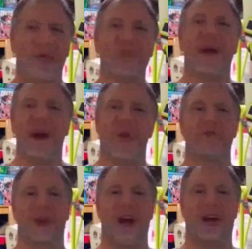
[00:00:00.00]
was my home
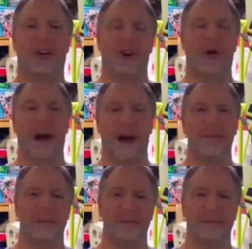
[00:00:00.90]
track growing
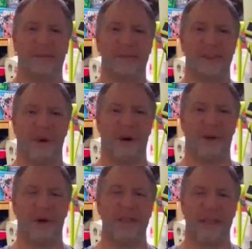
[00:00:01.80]
up, so sure. I'm
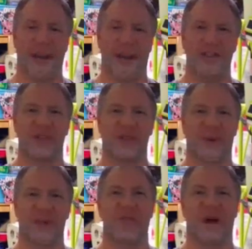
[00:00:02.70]
always in a
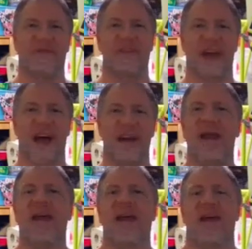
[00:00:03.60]
sweet spot for that.
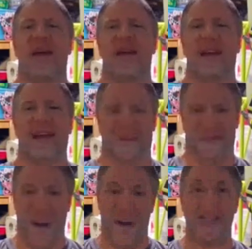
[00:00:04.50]
It's
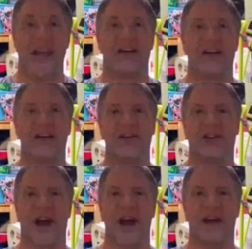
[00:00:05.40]
very technical
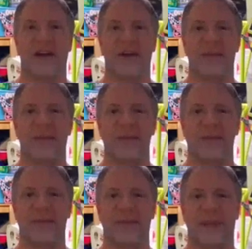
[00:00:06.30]
track
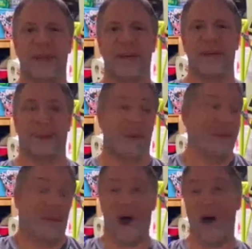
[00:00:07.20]

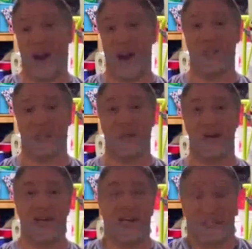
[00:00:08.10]
for our cars,
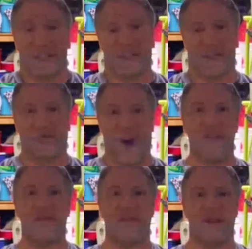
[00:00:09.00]
especially. It's
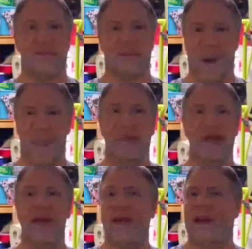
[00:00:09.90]
rough, it's bumpy,